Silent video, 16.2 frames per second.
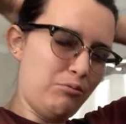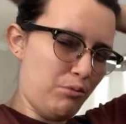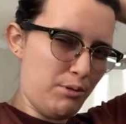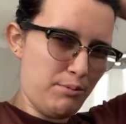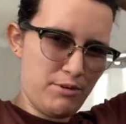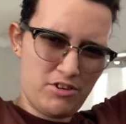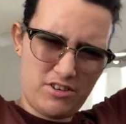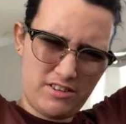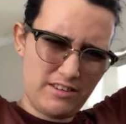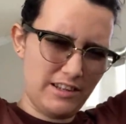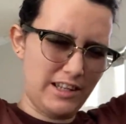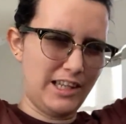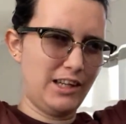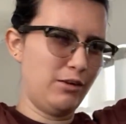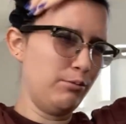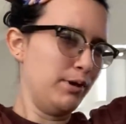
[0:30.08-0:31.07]
maybe just a
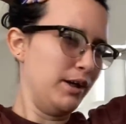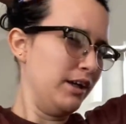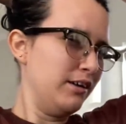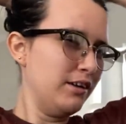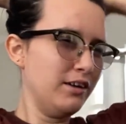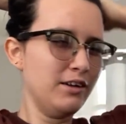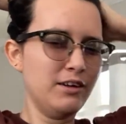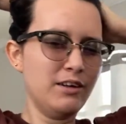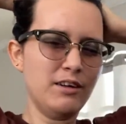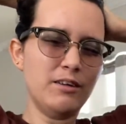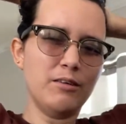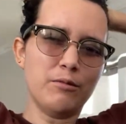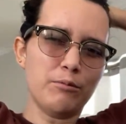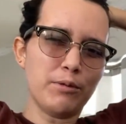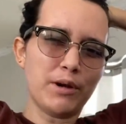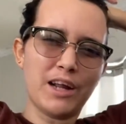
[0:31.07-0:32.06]
little bit
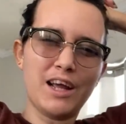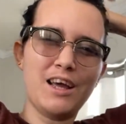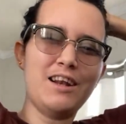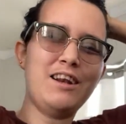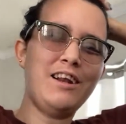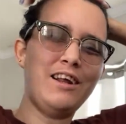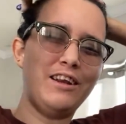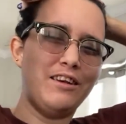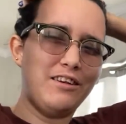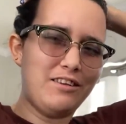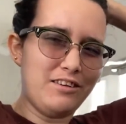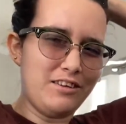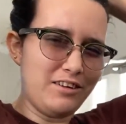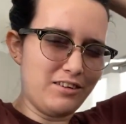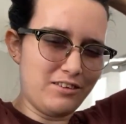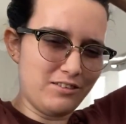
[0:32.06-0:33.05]
but i had an
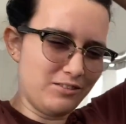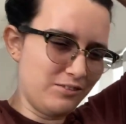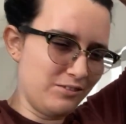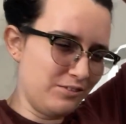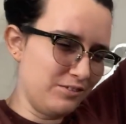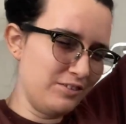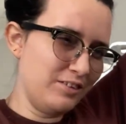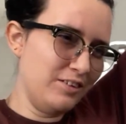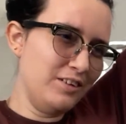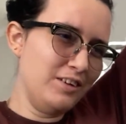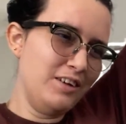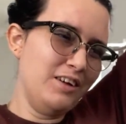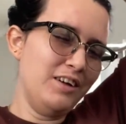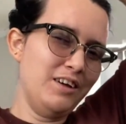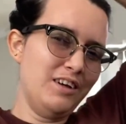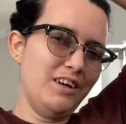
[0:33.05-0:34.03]
idea
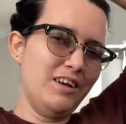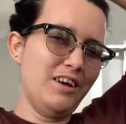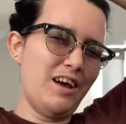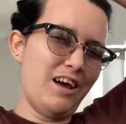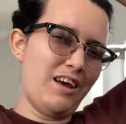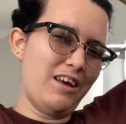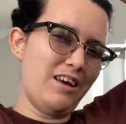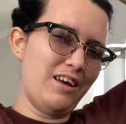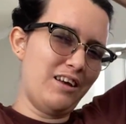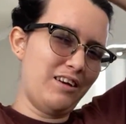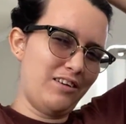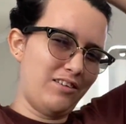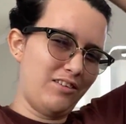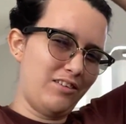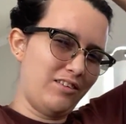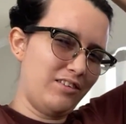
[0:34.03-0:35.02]

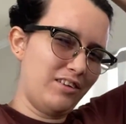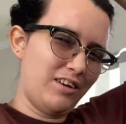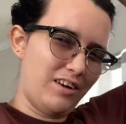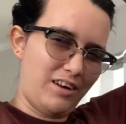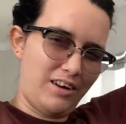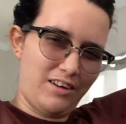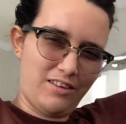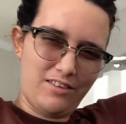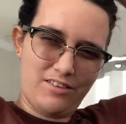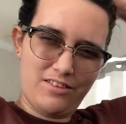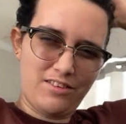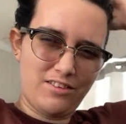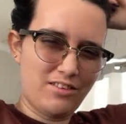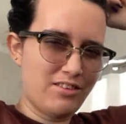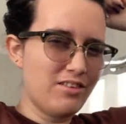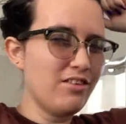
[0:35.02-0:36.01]
and i
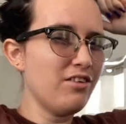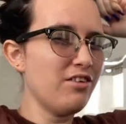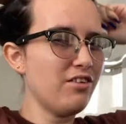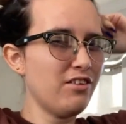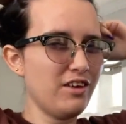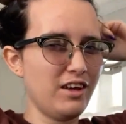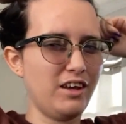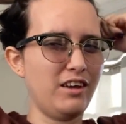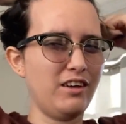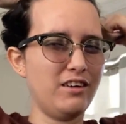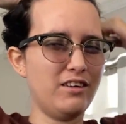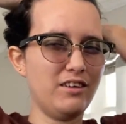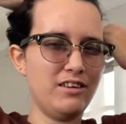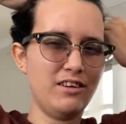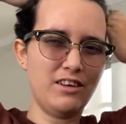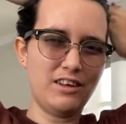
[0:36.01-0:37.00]
think
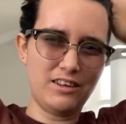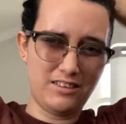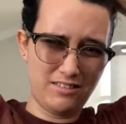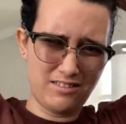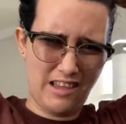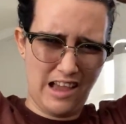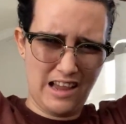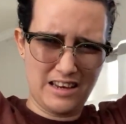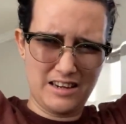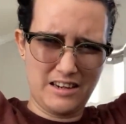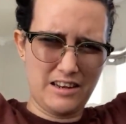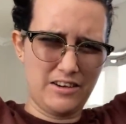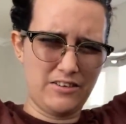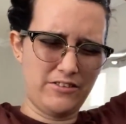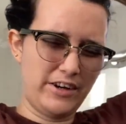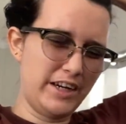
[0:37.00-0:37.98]
it's
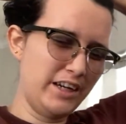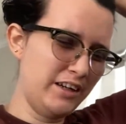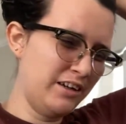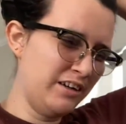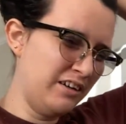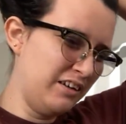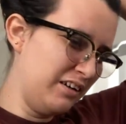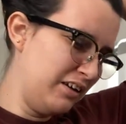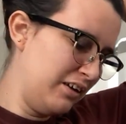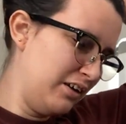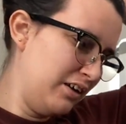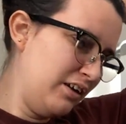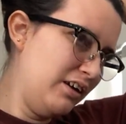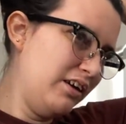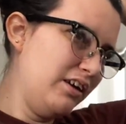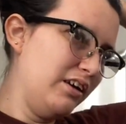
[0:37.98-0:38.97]
idearing
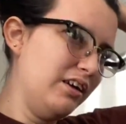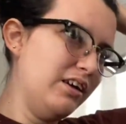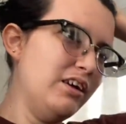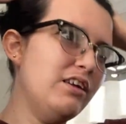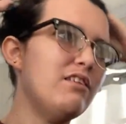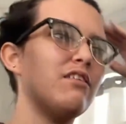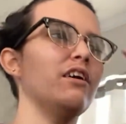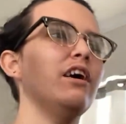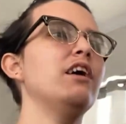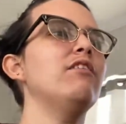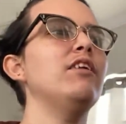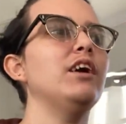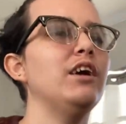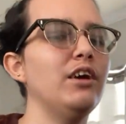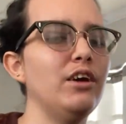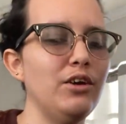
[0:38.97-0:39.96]
so i
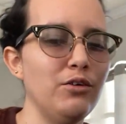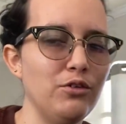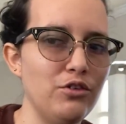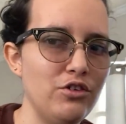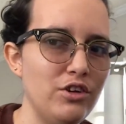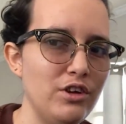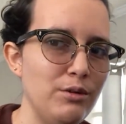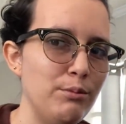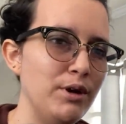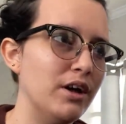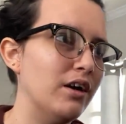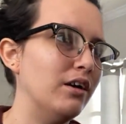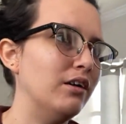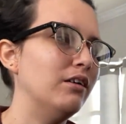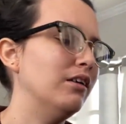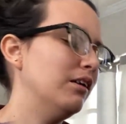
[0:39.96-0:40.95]
have like a huge
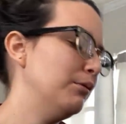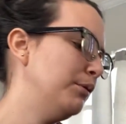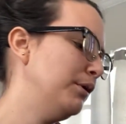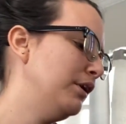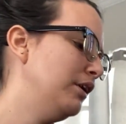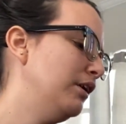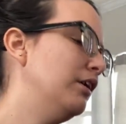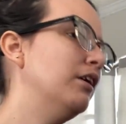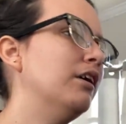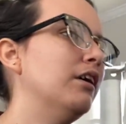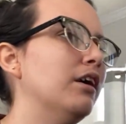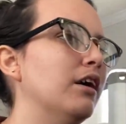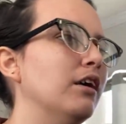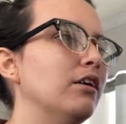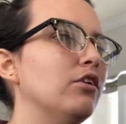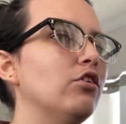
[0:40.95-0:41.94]
TBR let me
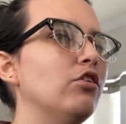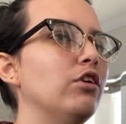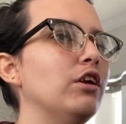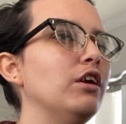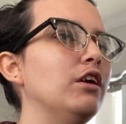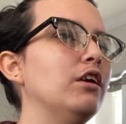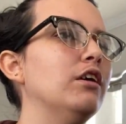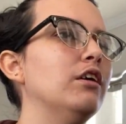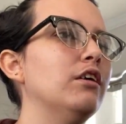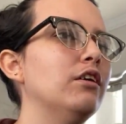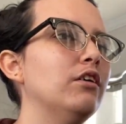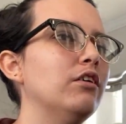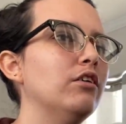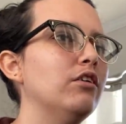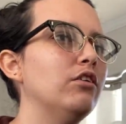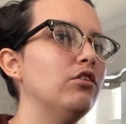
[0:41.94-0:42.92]
actually
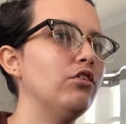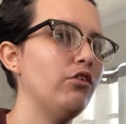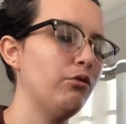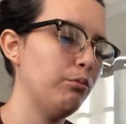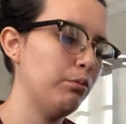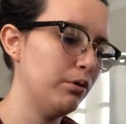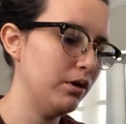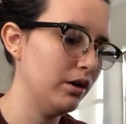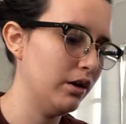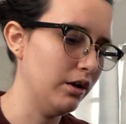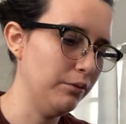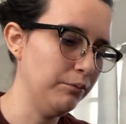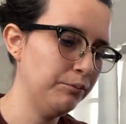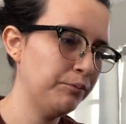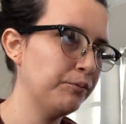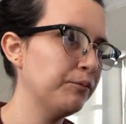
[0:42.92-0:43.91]
just pull it
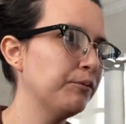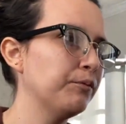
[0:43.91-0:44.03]
up